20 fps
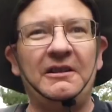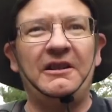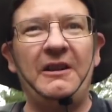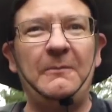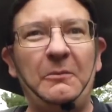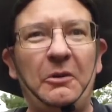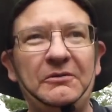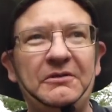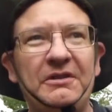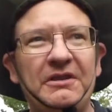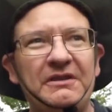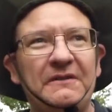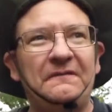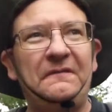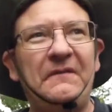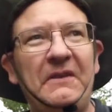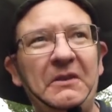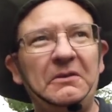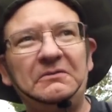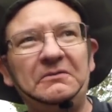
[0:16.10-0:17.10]
I'm onto the
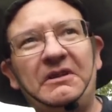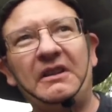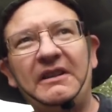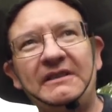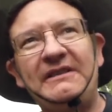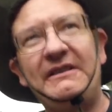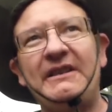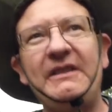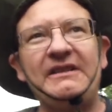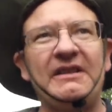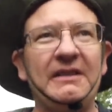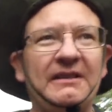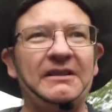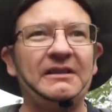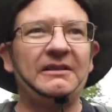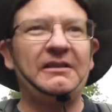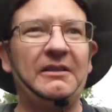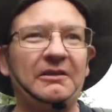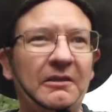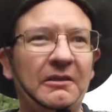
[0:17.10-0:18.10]
field that I did
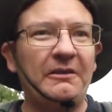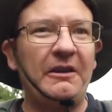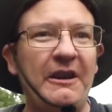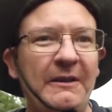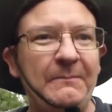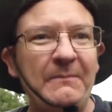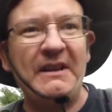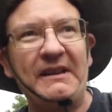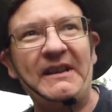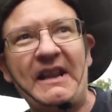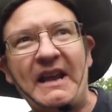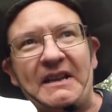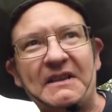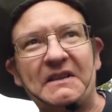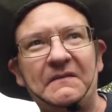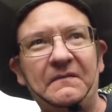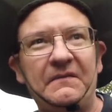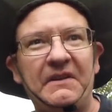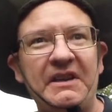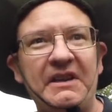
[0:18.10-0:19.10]
in my
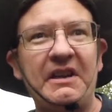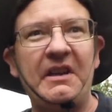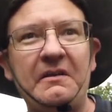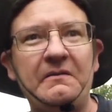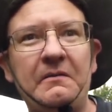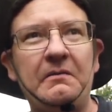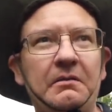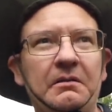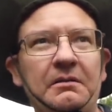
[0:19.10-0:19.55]
last video.